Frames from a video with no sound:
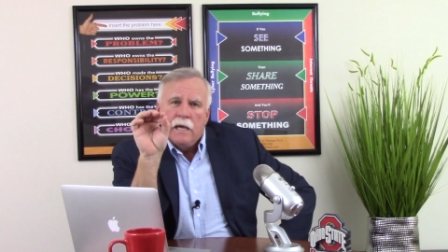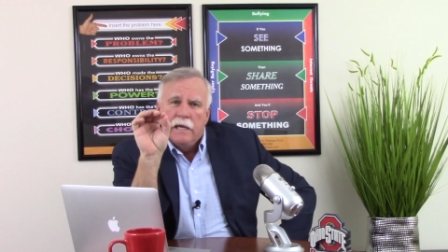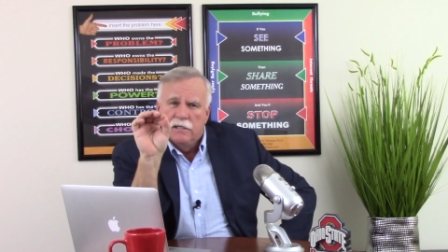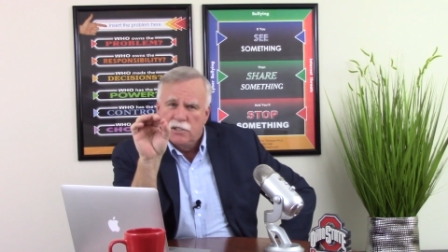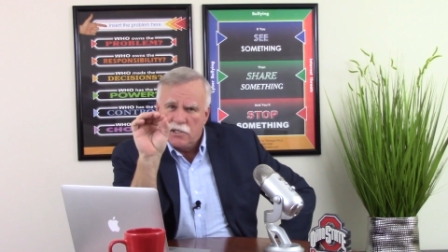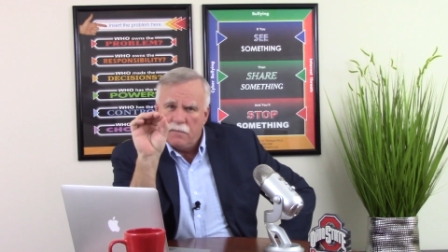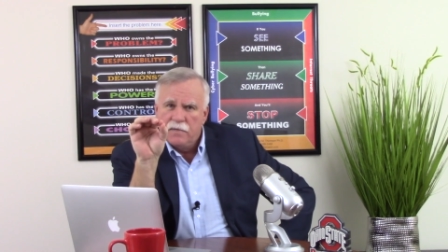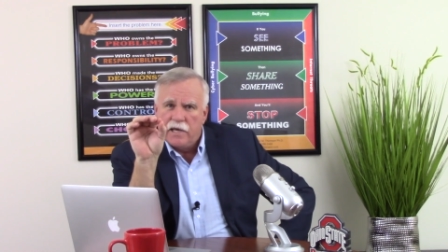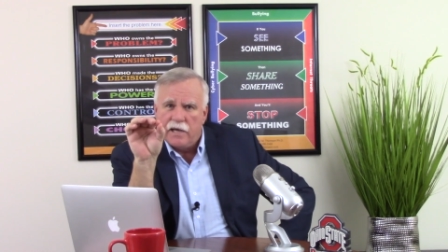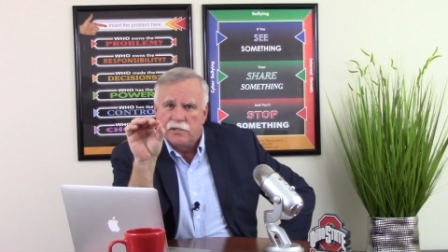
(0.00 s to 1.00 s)
In some
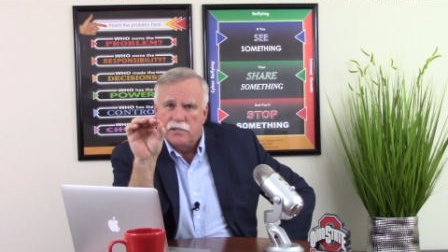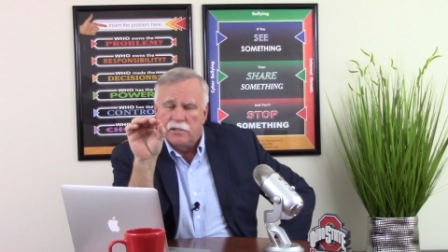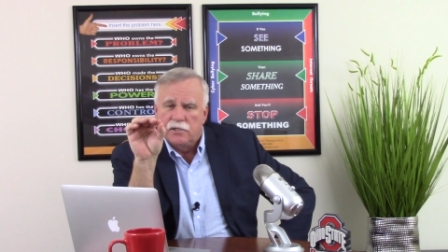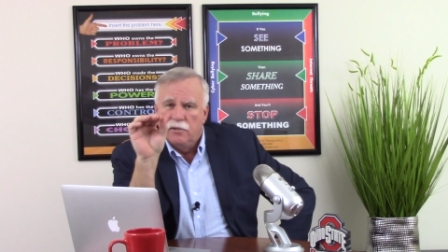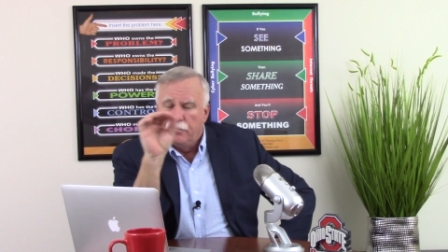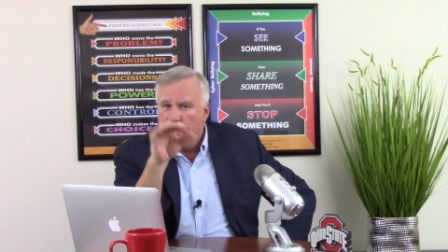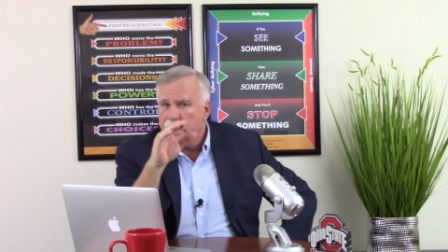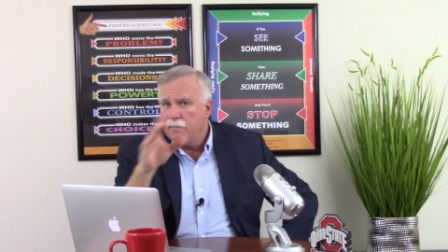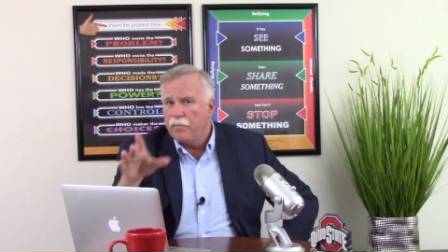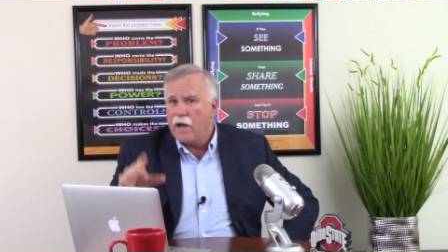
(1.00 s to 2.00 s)
cases, the
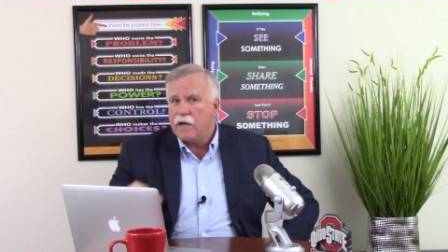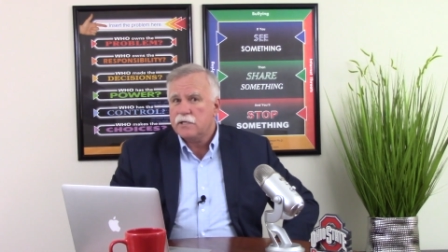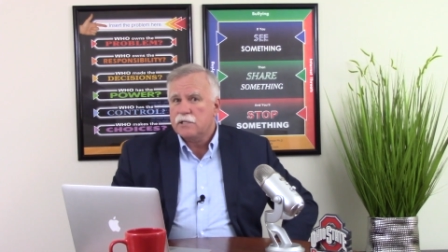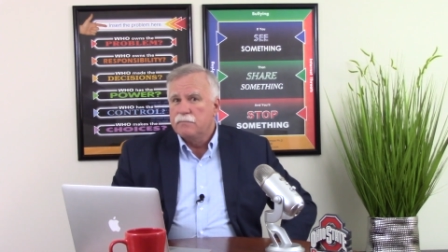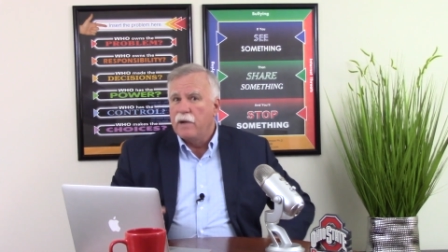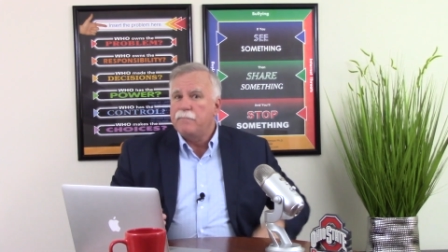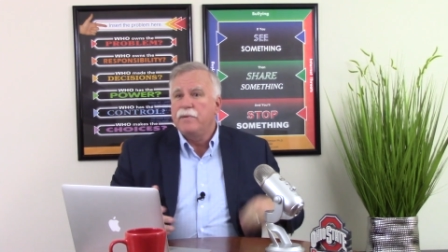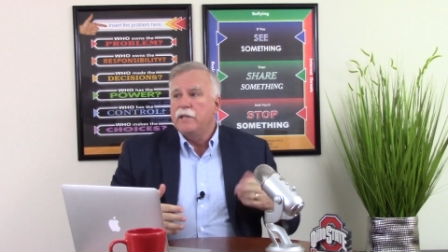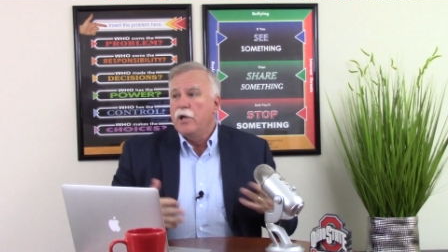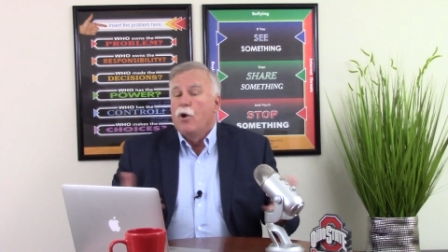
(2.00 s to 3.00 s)
bullying boss might
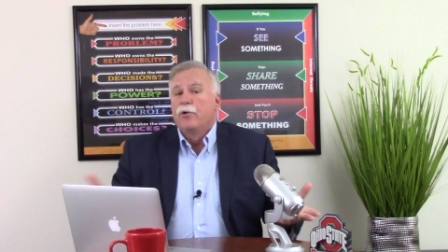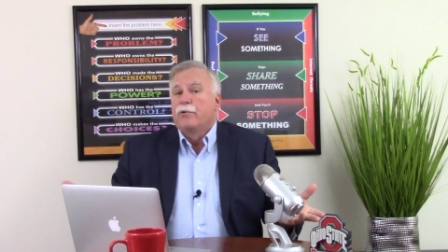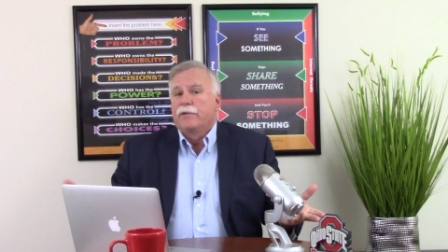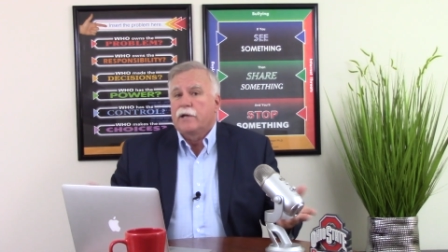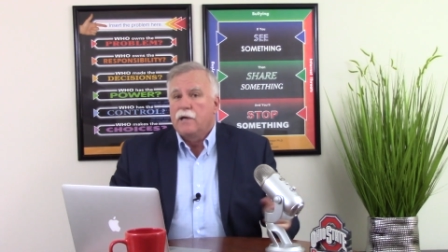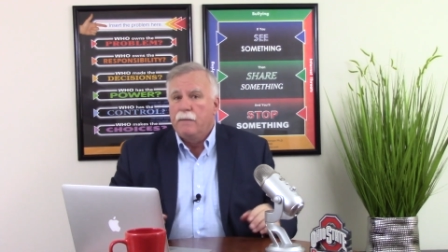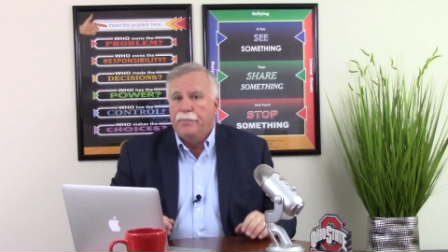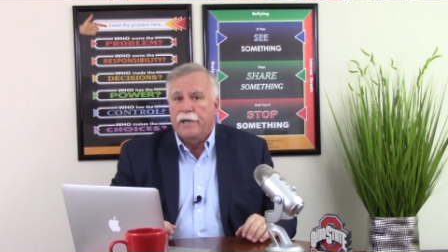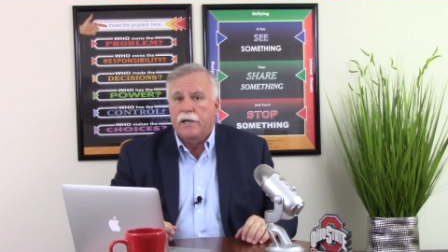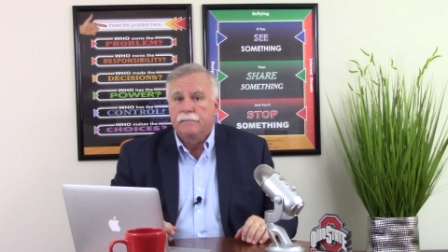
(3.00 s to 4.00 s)
be the owner of the
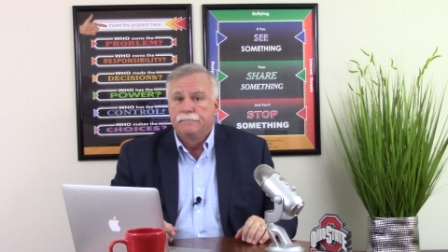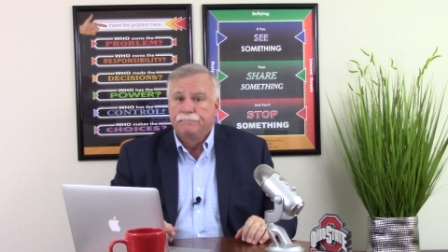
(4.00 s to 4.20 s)
company.